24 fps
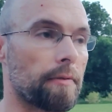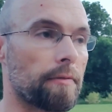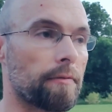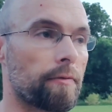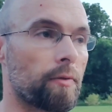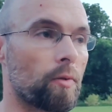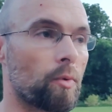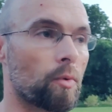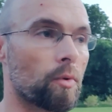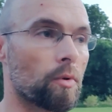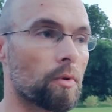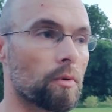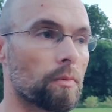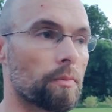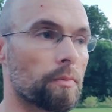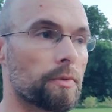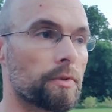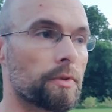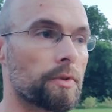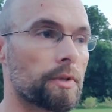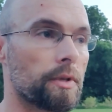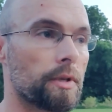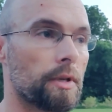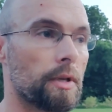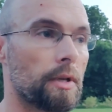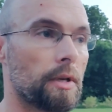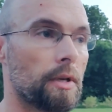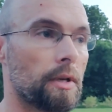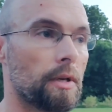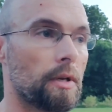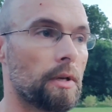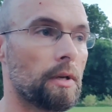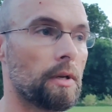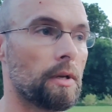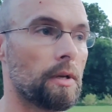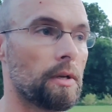forms
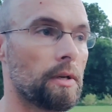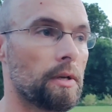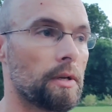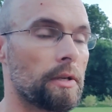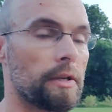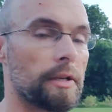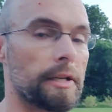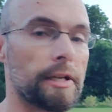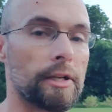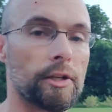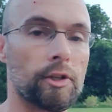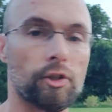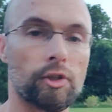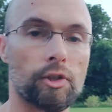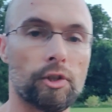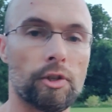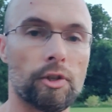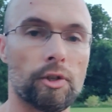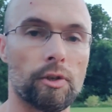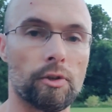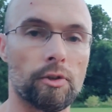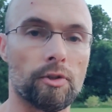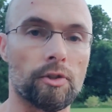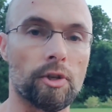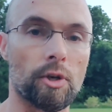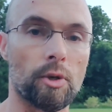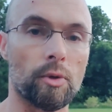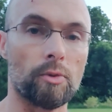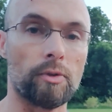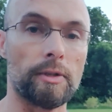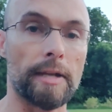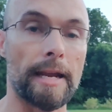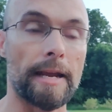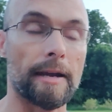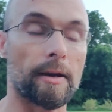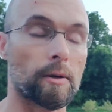1 inch or so
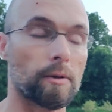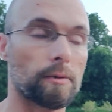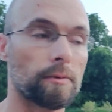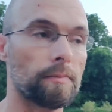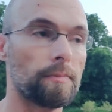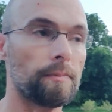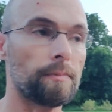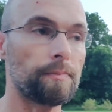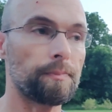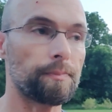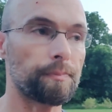down.